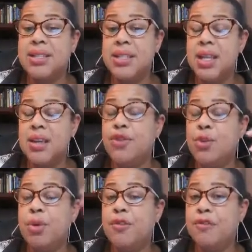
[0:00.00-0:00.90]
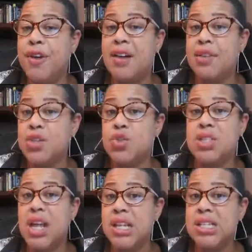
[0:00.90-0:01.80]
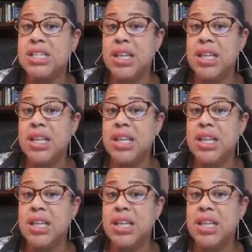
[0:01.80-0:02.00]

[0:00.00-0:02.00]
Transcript: see if you put $500